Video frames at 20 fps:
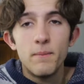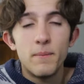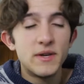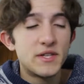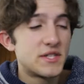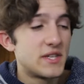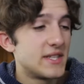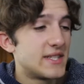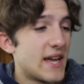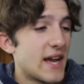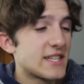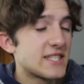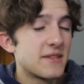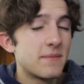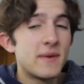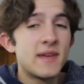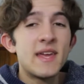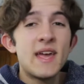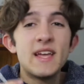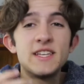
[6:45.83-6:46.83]
But she
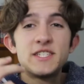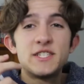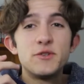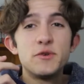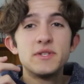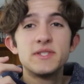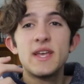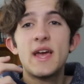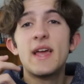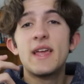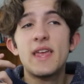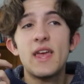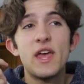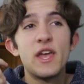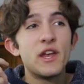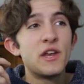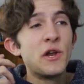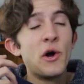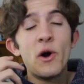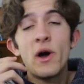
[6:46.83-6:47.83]
texted me and she was like,
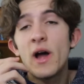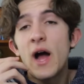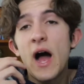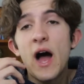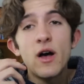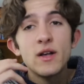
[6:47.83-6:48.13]
you know what,